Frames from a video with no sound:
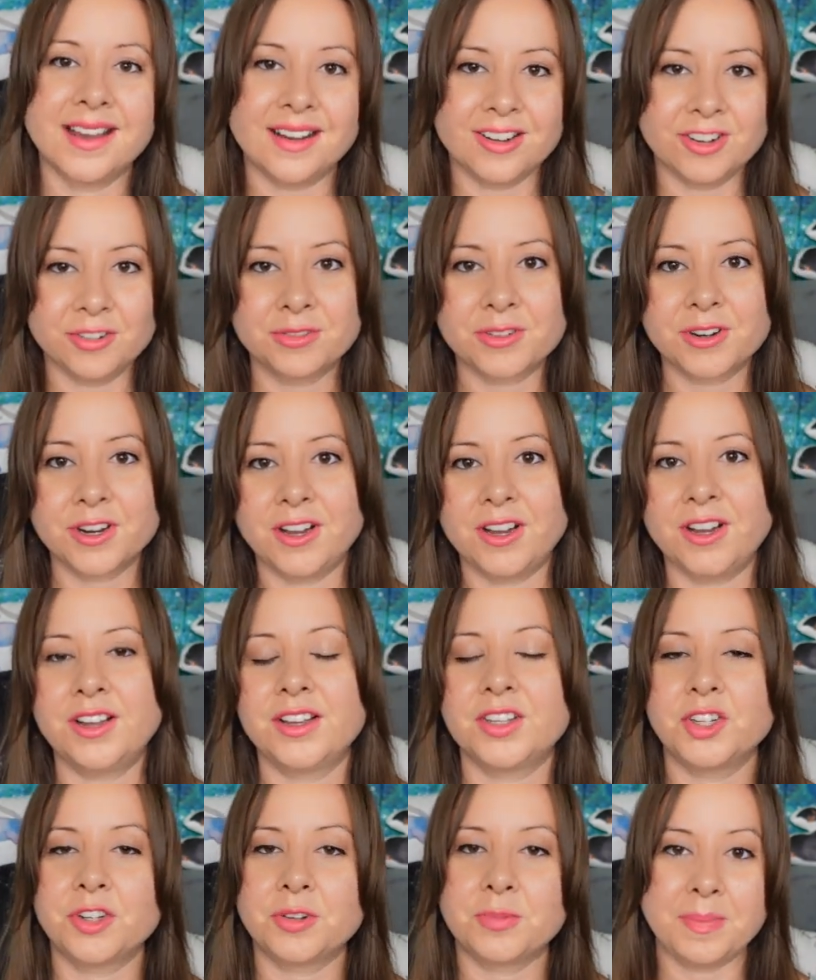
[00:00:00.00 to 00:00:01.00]

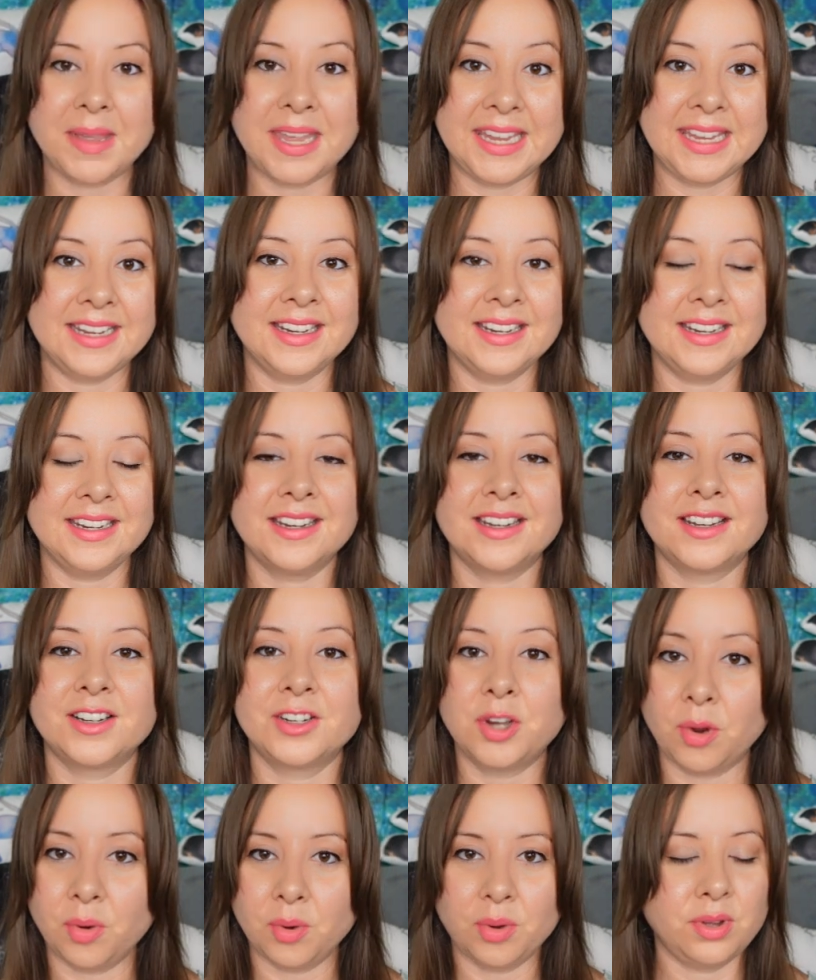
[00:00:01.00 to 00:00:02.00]
Overall, your main
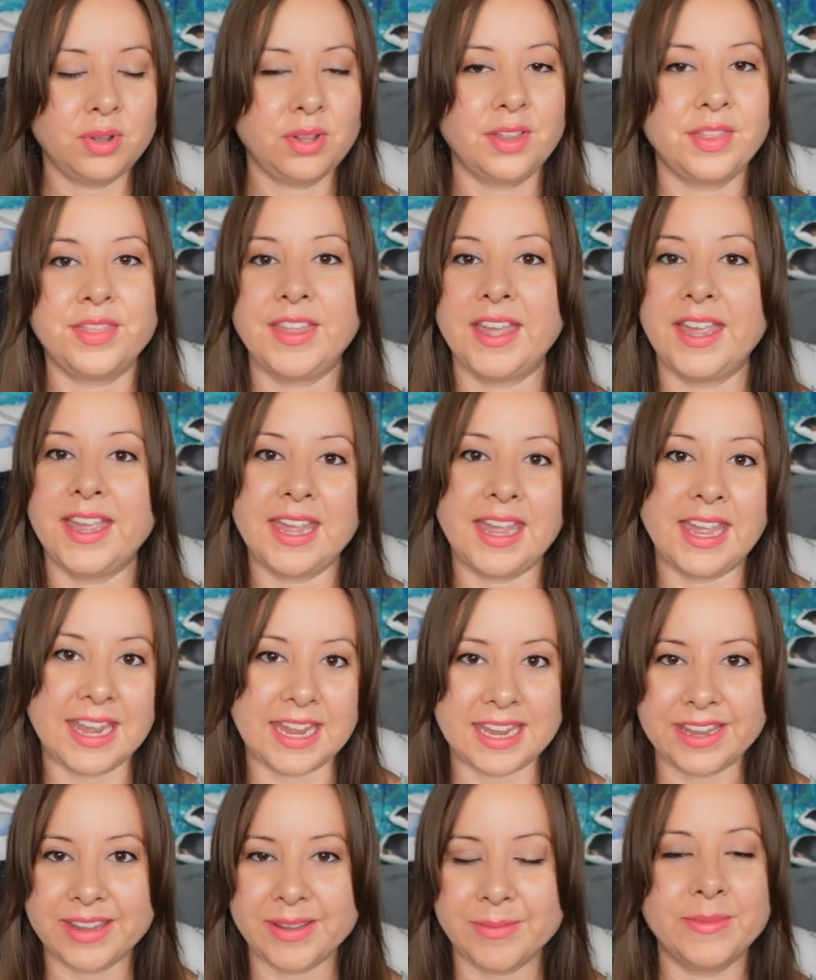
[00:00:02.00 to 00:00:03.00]
goal, the
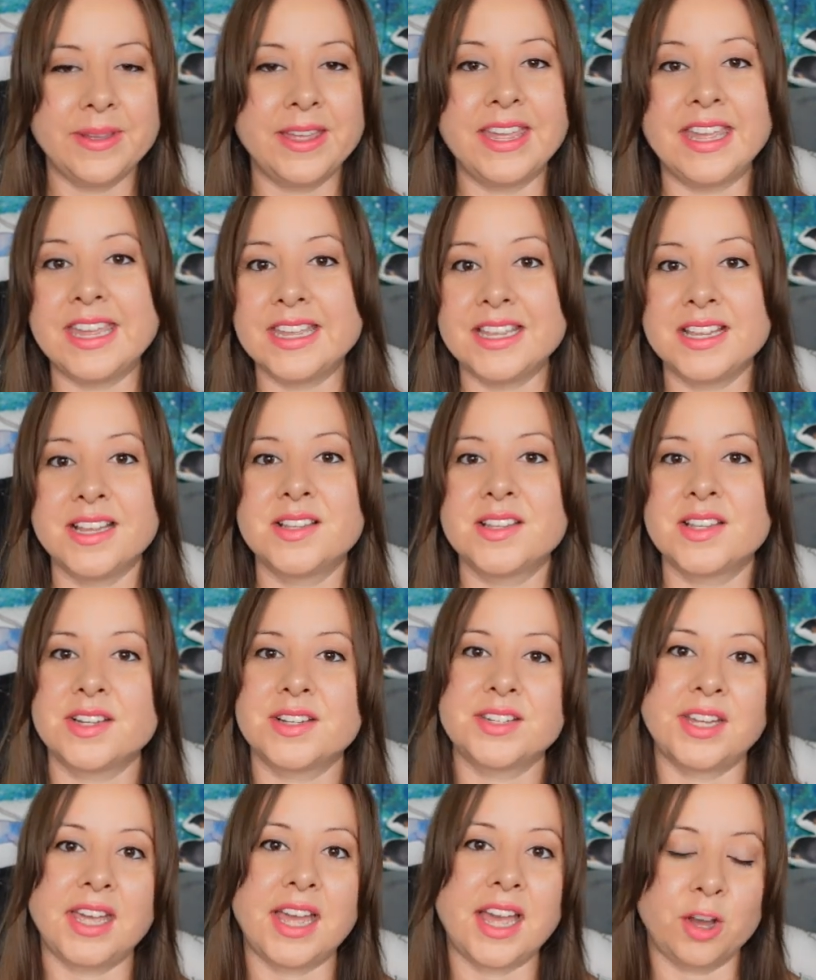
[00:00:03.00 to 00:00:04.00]
aim, is
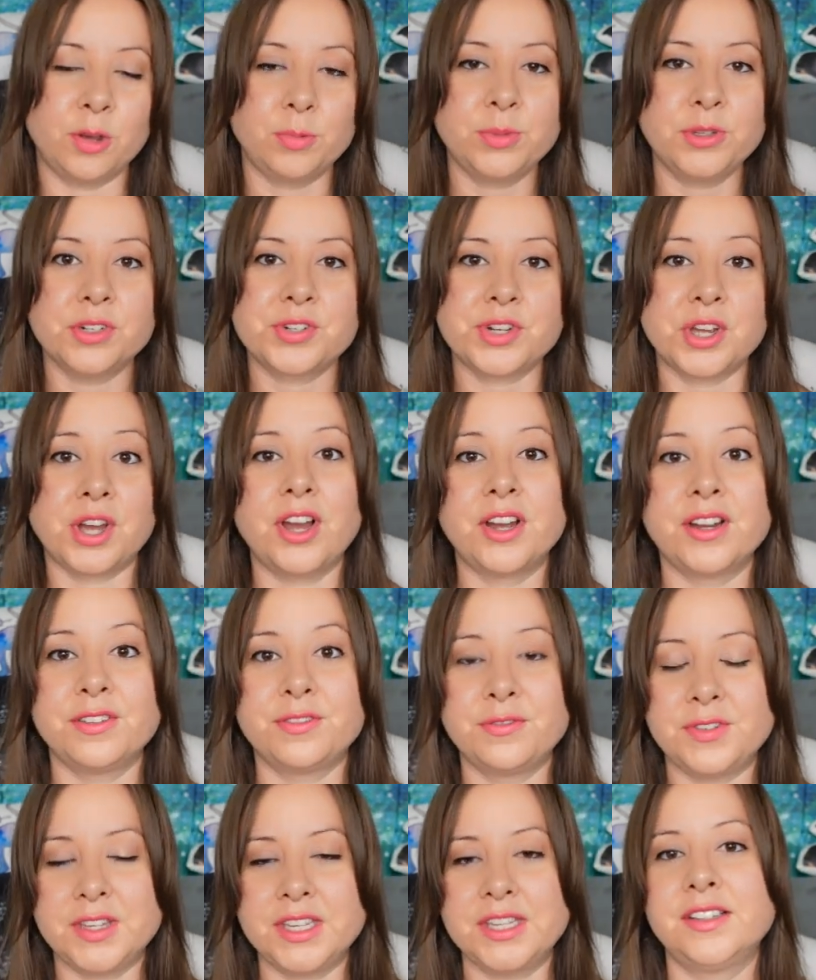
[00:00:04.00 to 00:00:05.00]
to help your dog
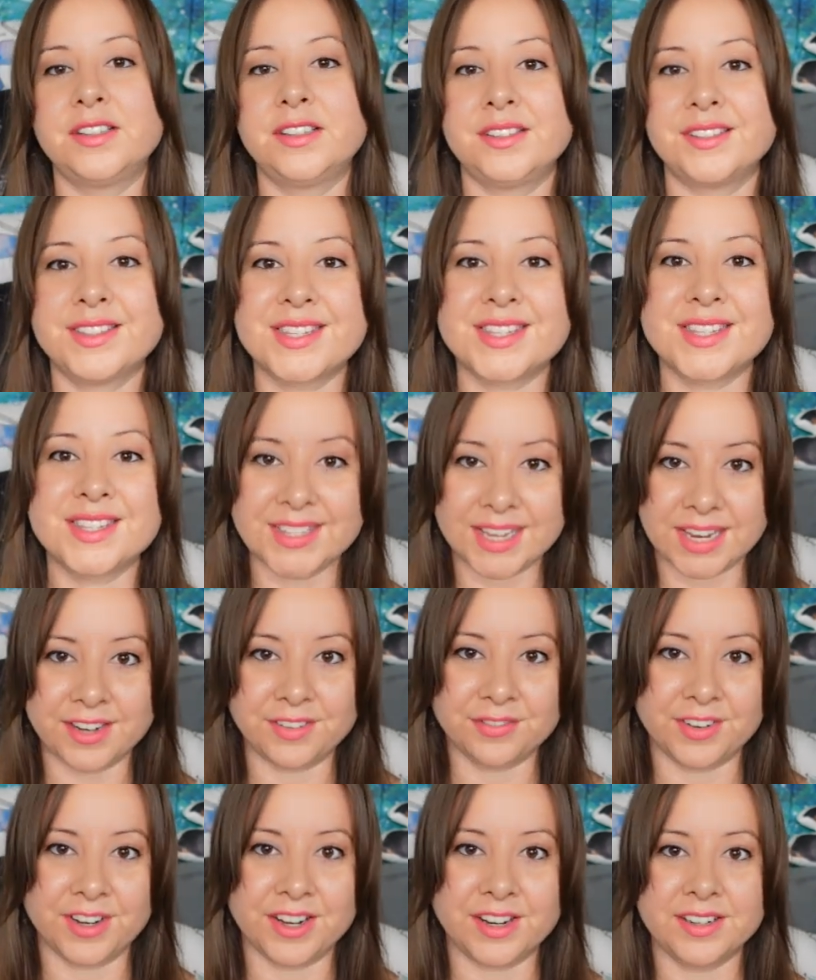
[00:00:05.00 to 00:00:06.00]
feel
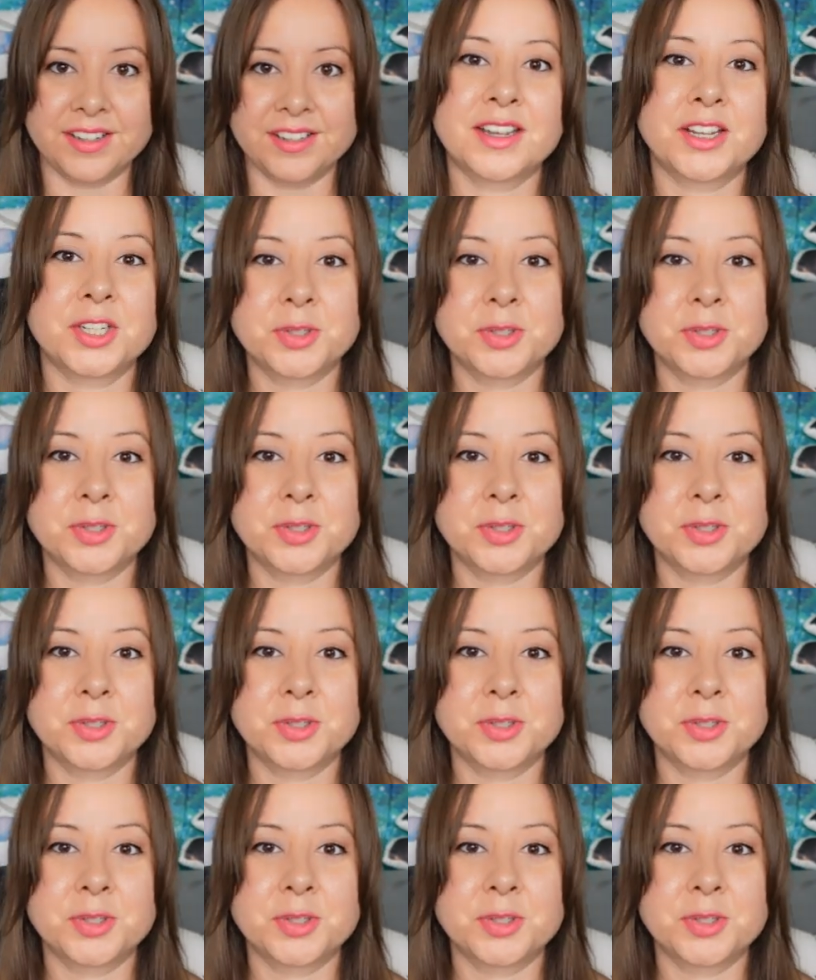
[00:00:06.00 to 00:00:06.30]
safer.